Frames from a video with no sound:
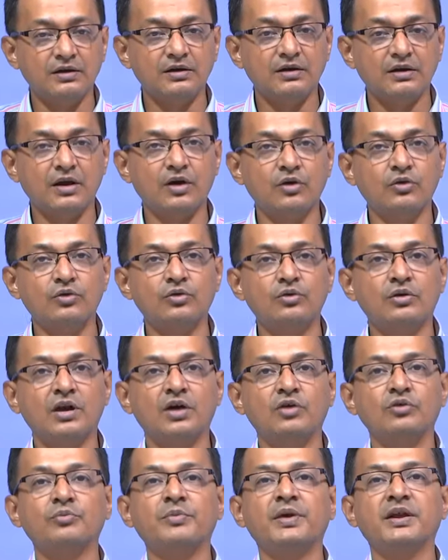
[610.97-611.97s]

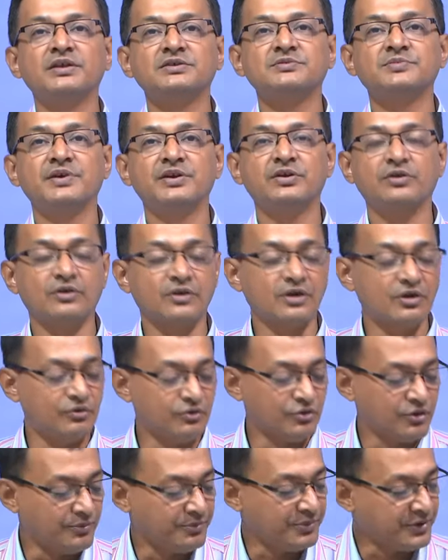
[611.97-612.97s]
cloud management or cloud
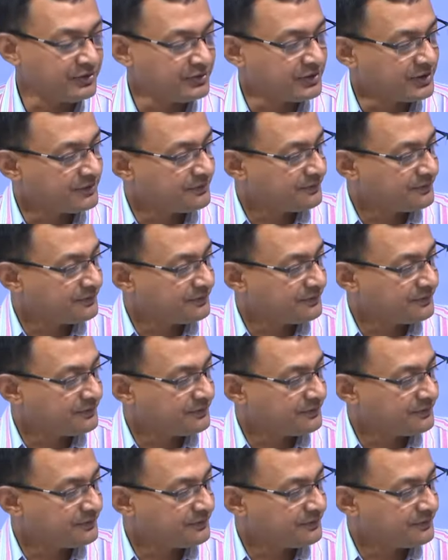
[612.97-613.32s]
computing.